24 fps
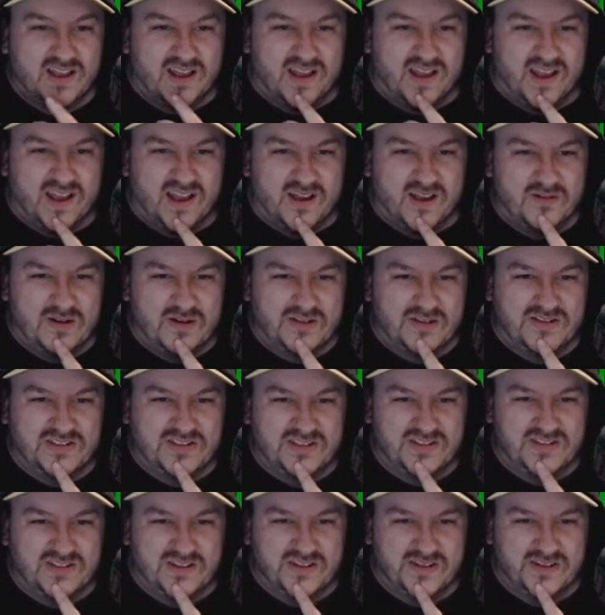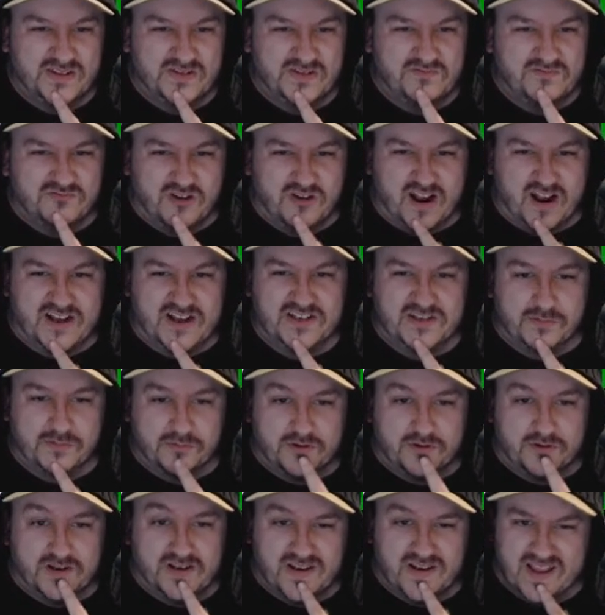Who else is there? There's Wrexham
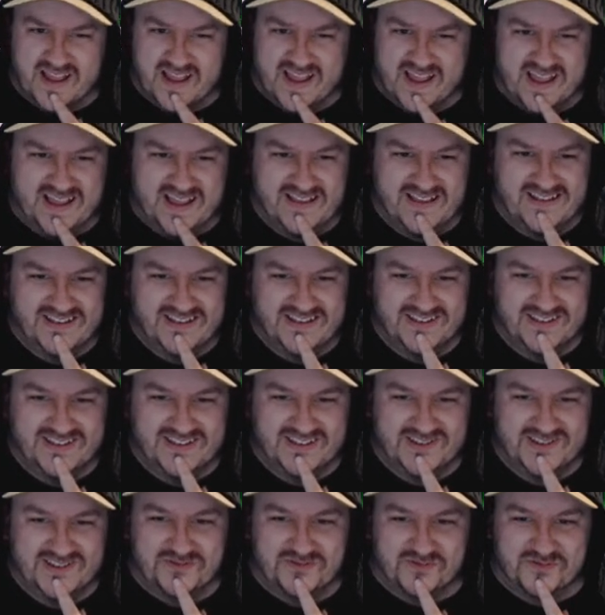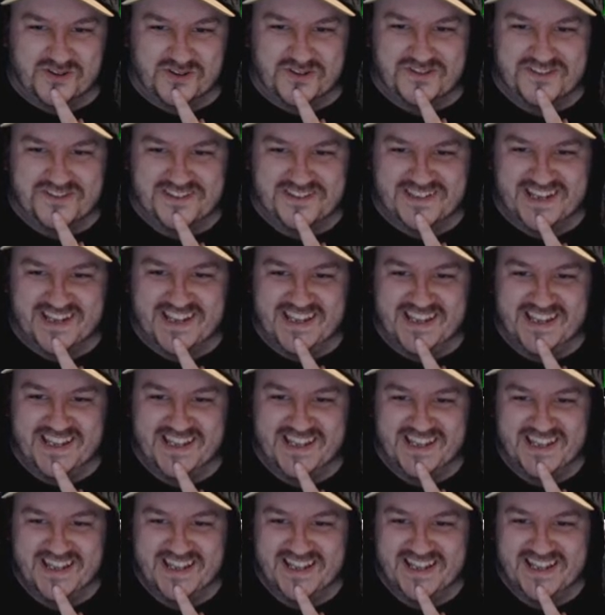are in there. Swansea.